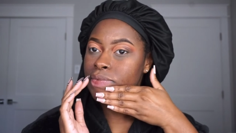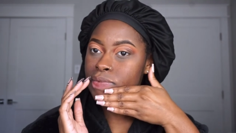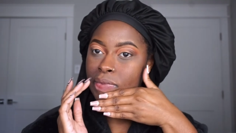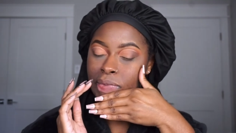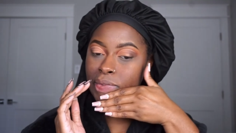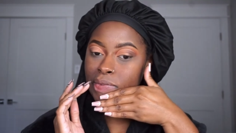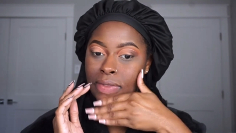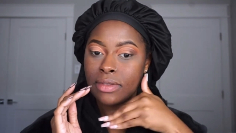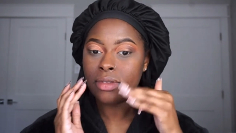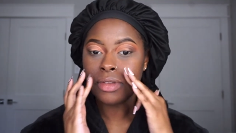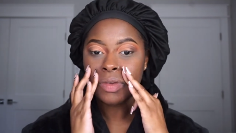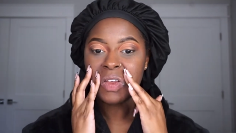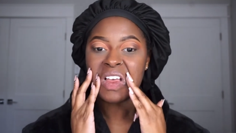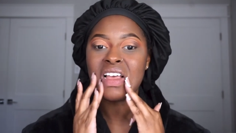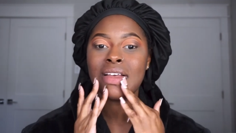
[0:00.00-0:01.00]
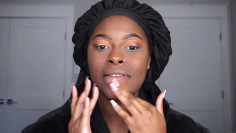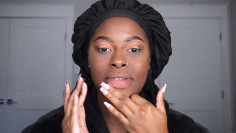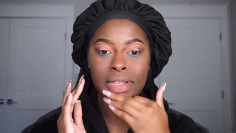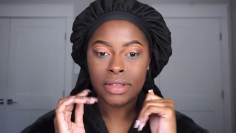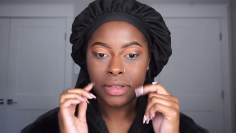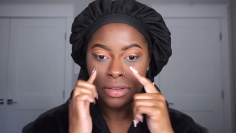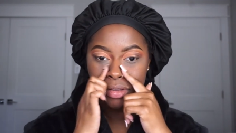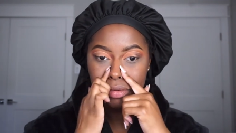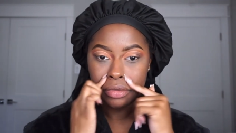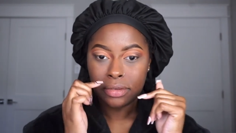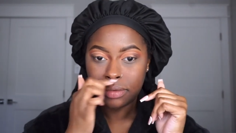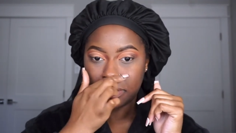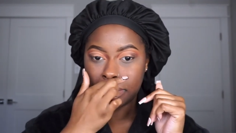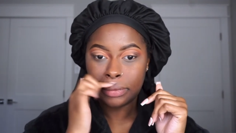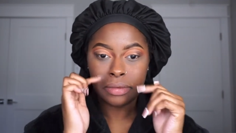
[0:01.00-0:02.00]
I did the other
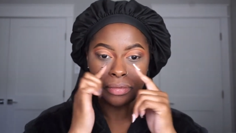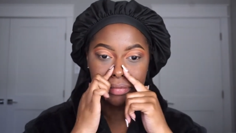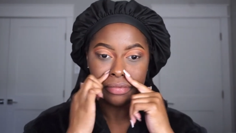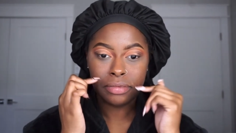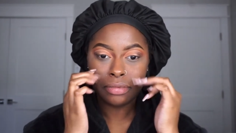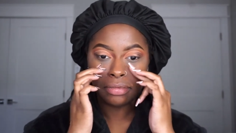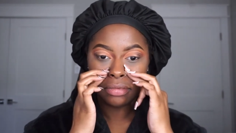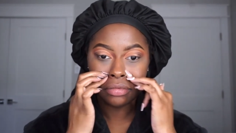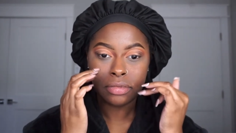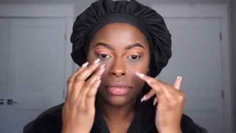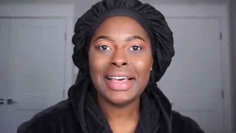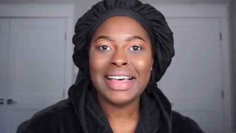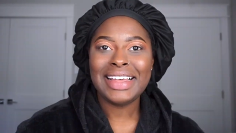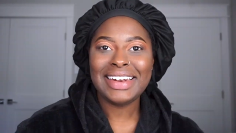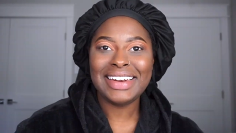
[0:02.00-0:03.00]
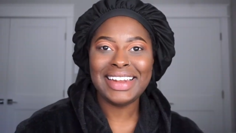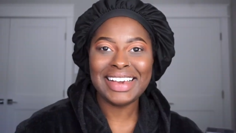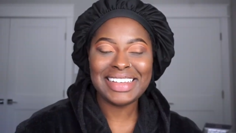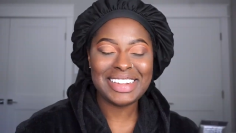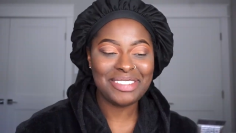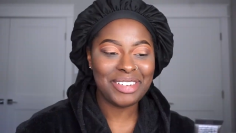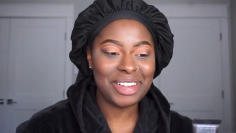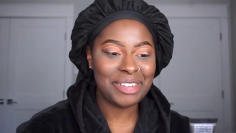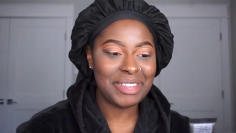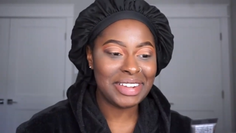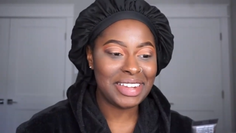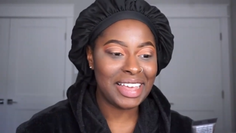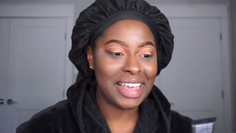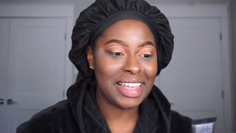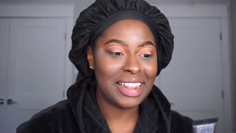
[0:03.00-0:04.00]
day. Next, I'm gonna be
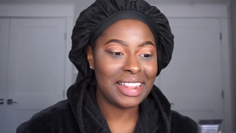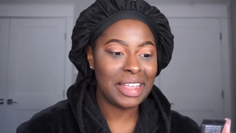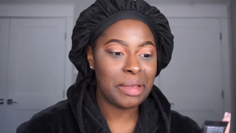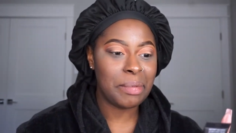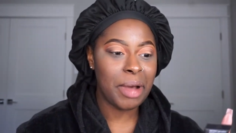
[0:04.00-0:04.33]
taking the